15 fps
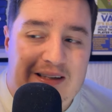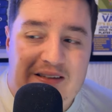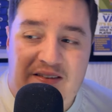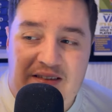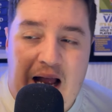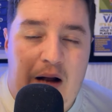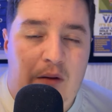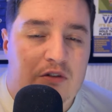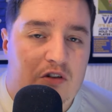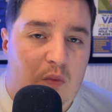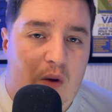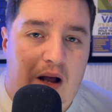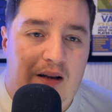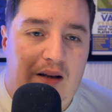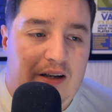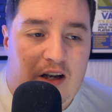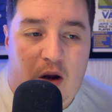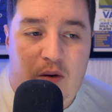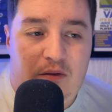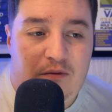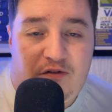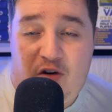It sounds as well,
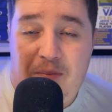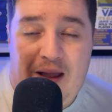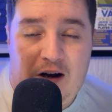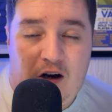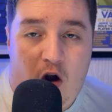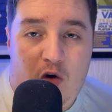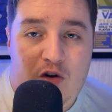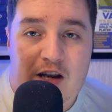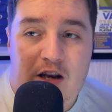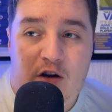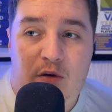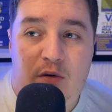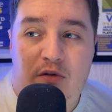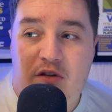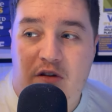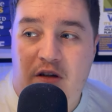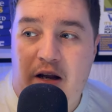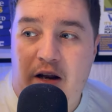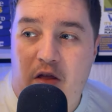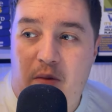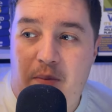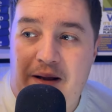from that Cody news and
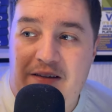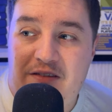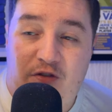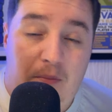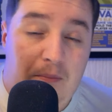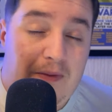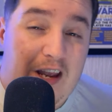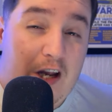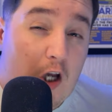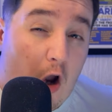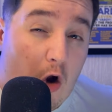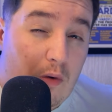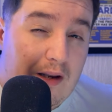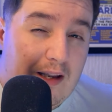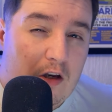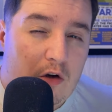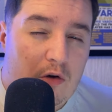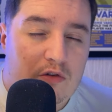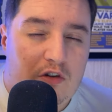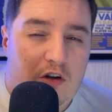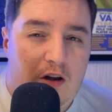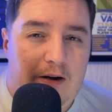other bits, from the Coley
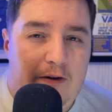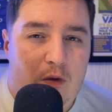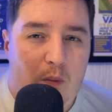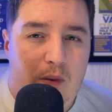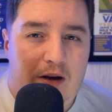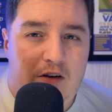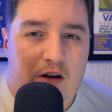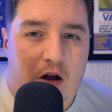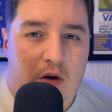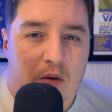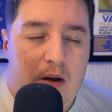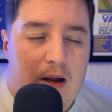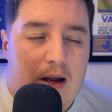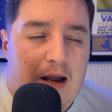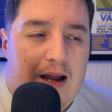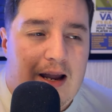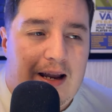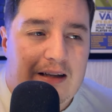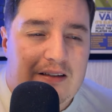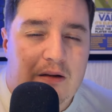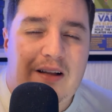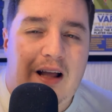news earlier in the window,
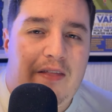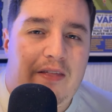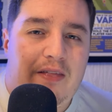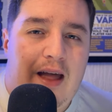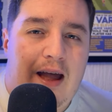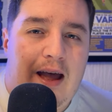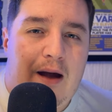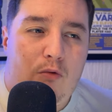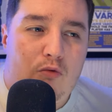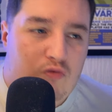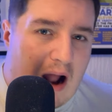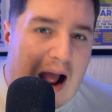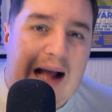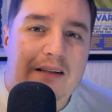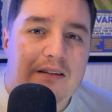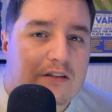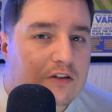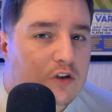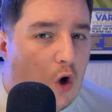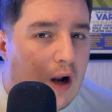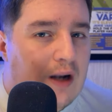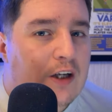it sounds like they're
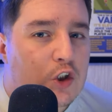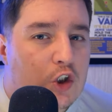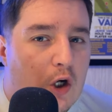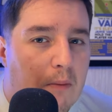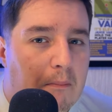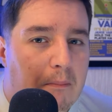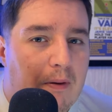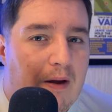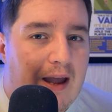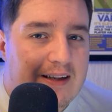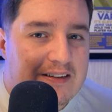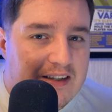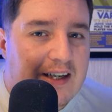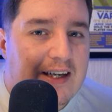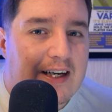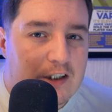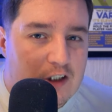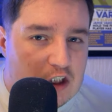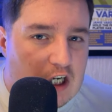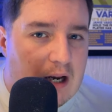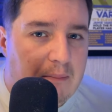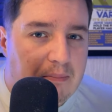rats trying to jump a sinking
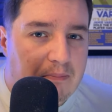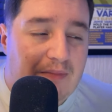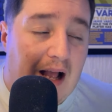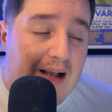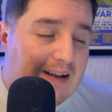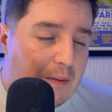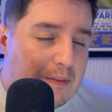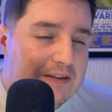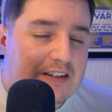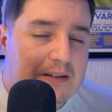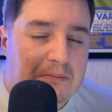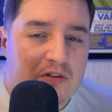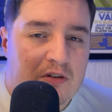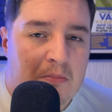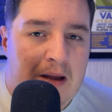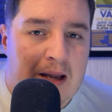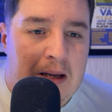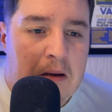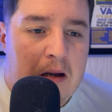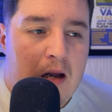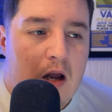ship. That's how it seems to me.